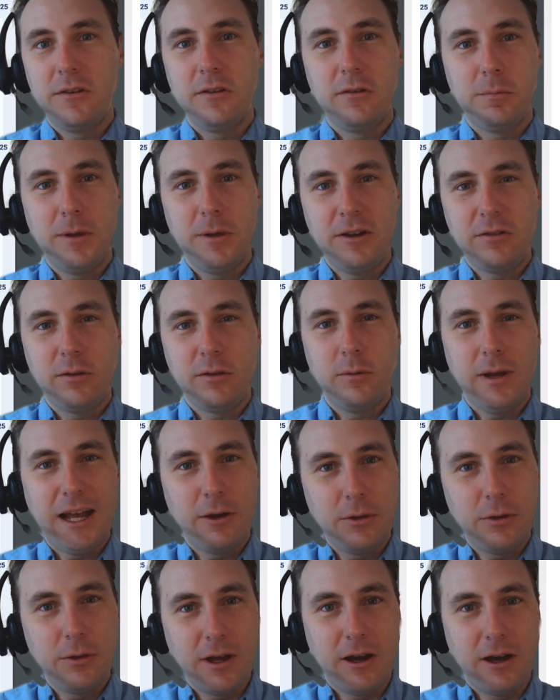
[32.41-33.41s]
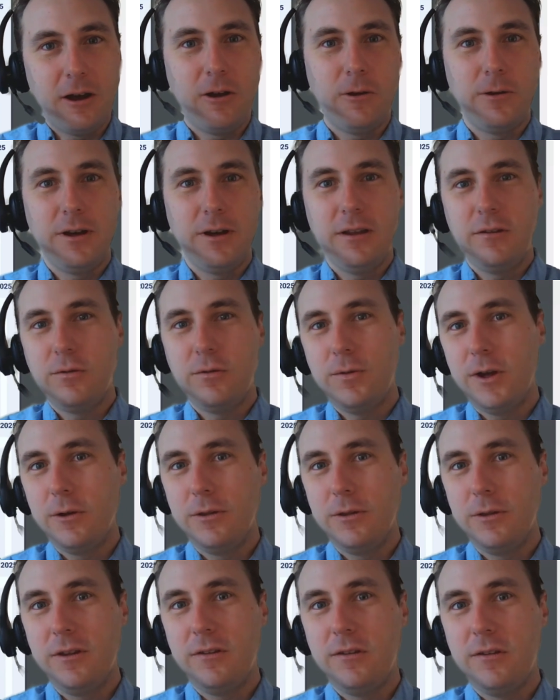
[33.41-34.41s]
especially how the holidays
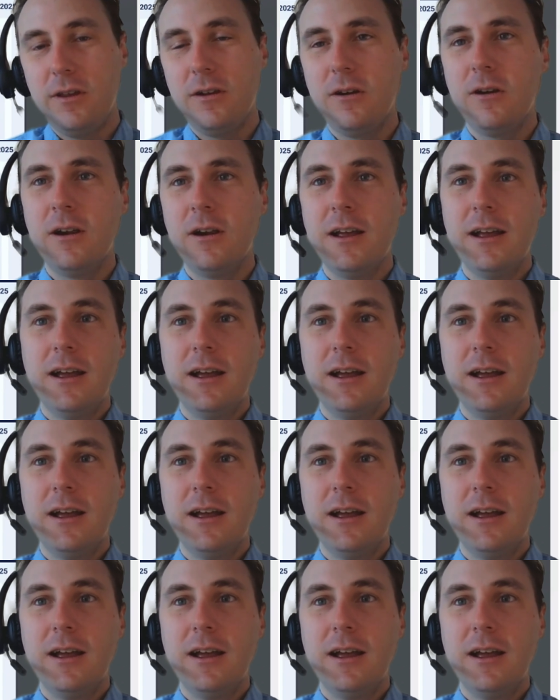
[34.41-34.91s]
fell this year.